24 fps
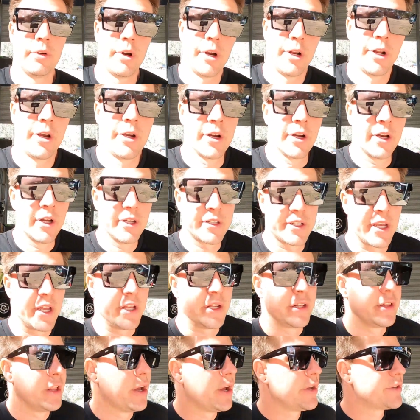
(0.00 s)
Righto guys,
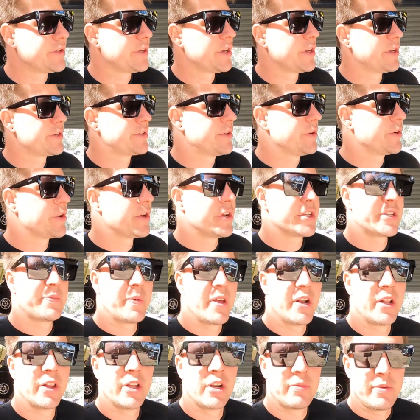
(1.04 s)
getting closer. Still gonna
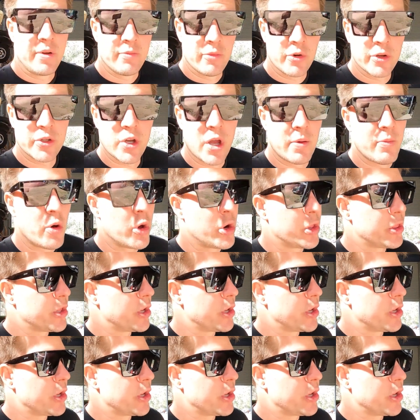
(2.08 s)
spend a little bit more time on